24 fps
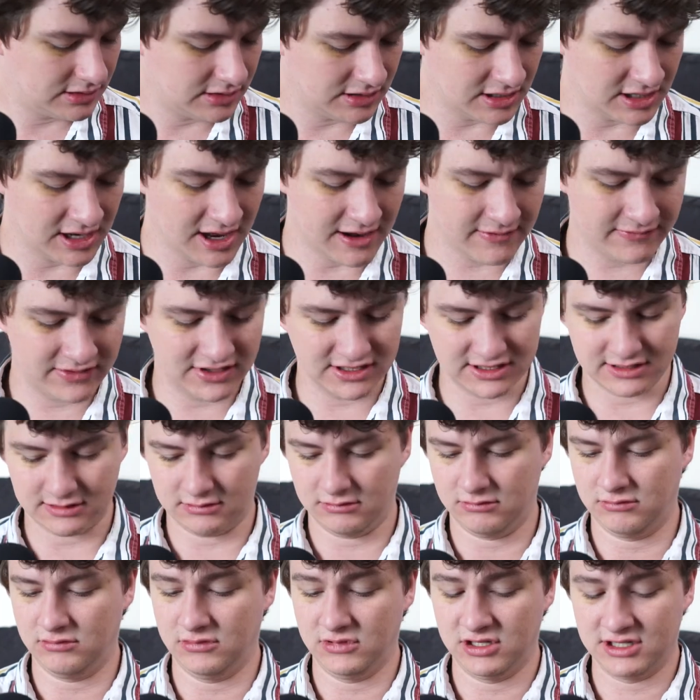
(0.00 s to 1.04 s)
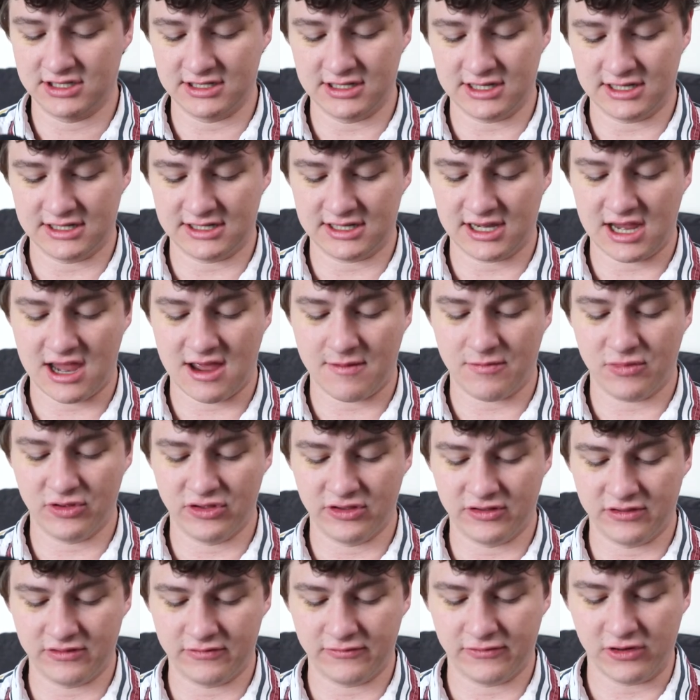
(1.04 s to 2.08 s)
they have this nice cap on
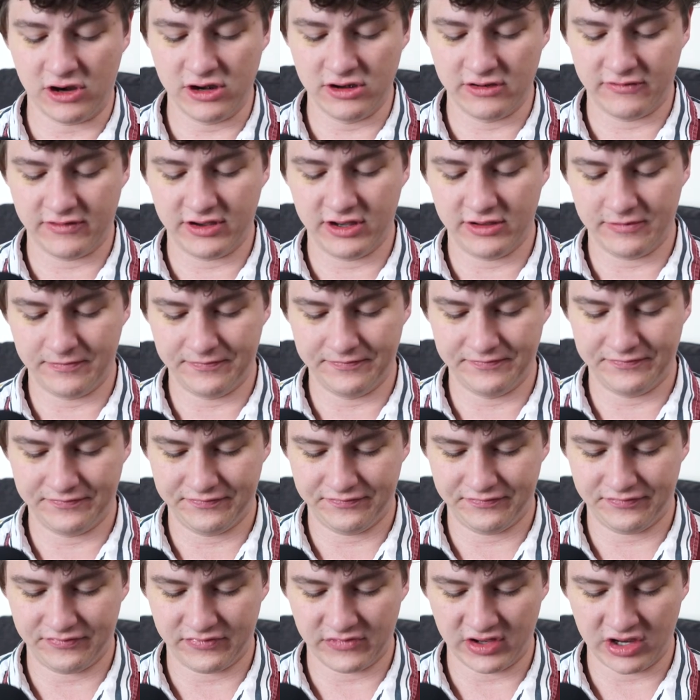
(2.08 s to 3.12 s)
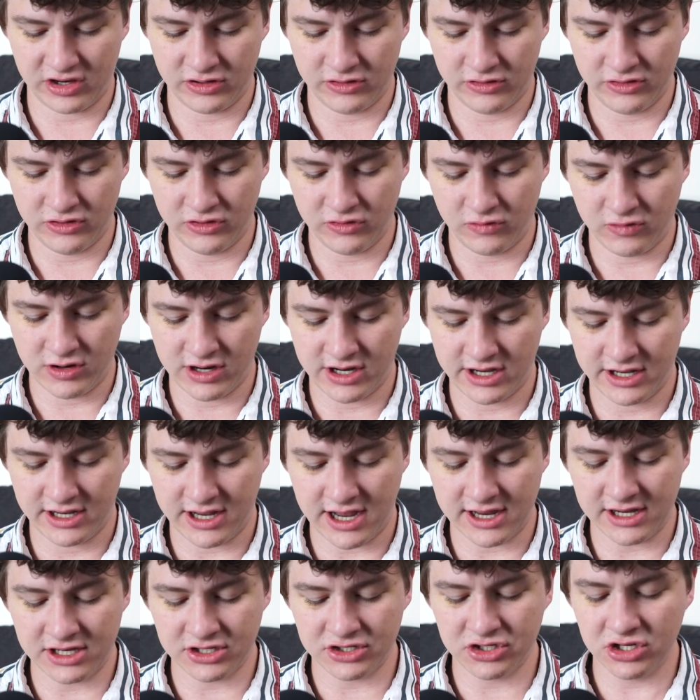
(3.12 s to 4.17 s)
the front of it. I don't know why.
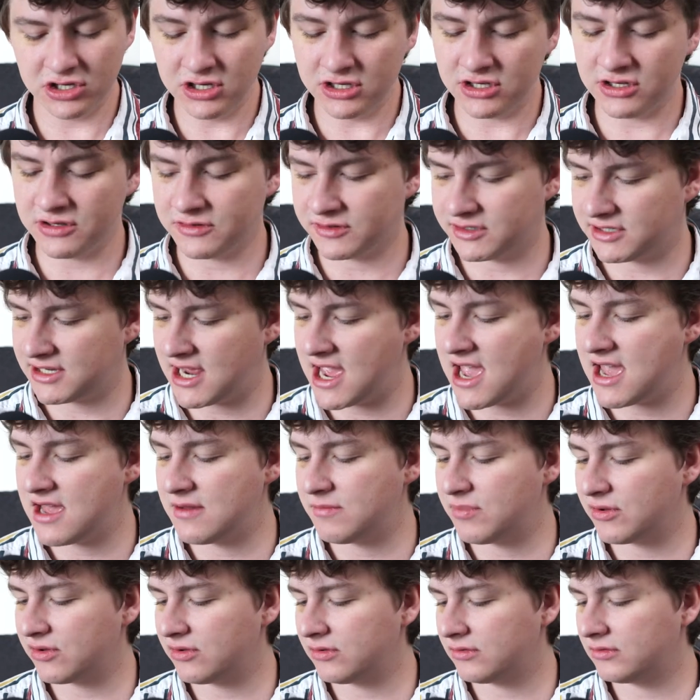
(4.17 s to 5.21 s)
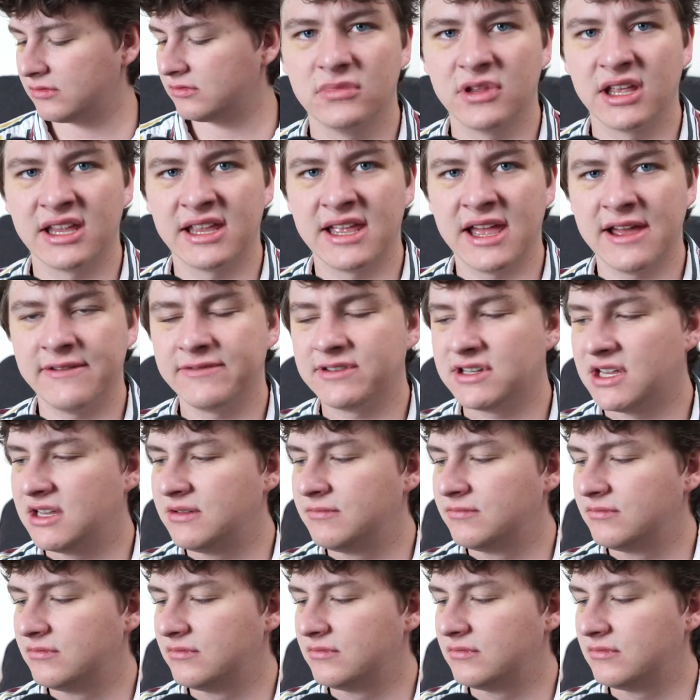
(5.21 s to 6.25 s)
I guess you could use tape, like gaff
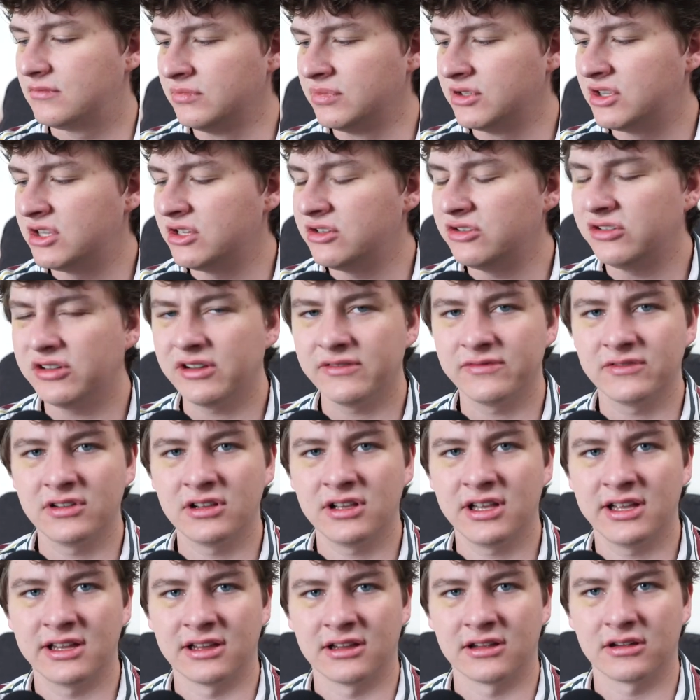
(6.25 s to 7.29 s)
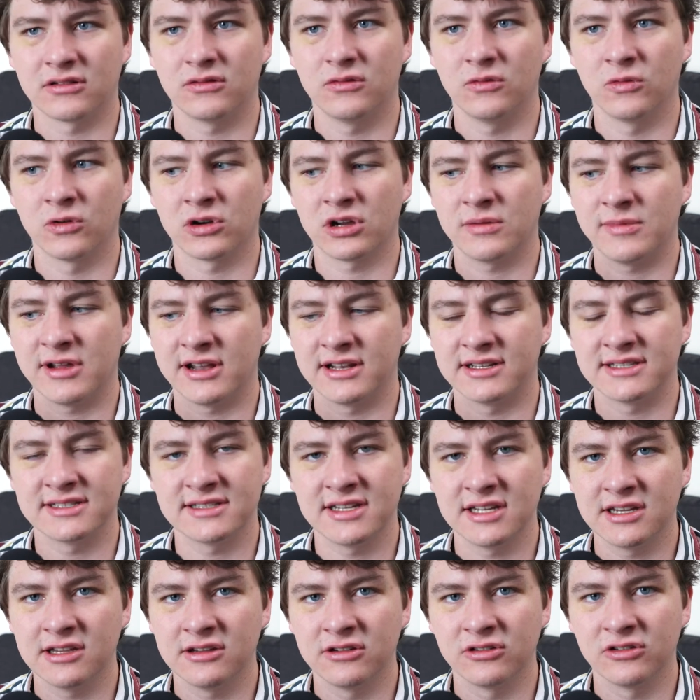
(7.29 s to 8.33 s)
tape, but then you have to, like, worry about it
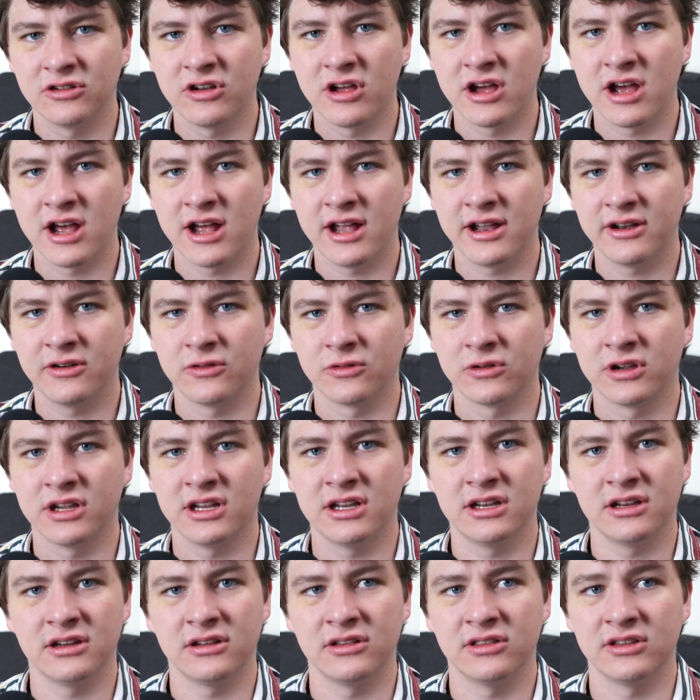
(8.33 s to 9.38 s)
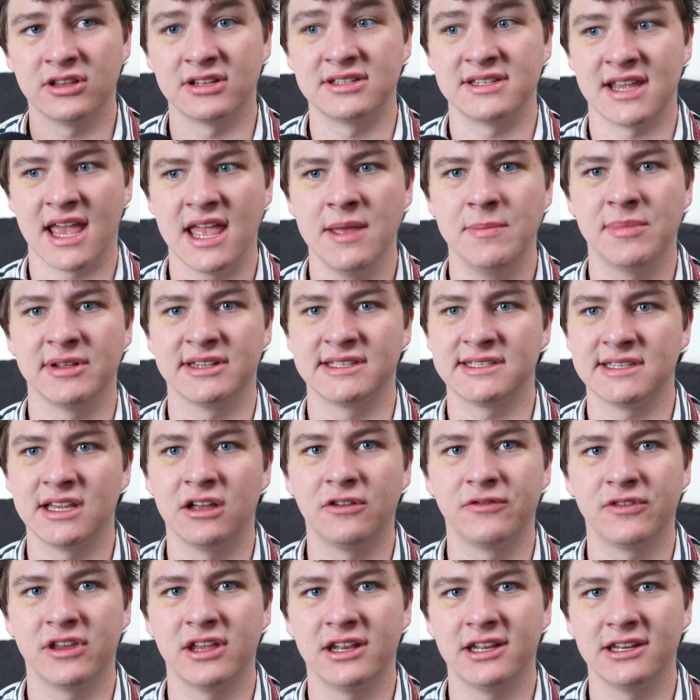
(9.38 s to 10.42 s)
sticking or not, or getting the tape
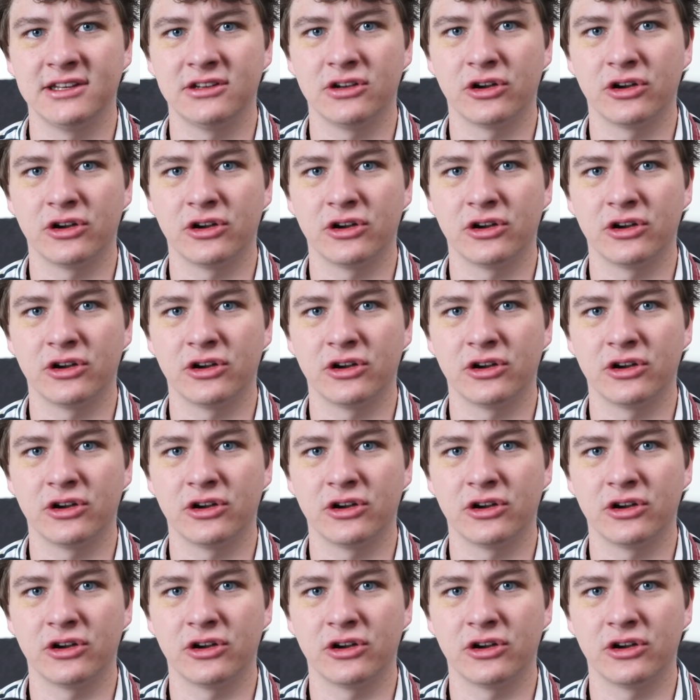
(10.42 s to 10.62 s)
itself getting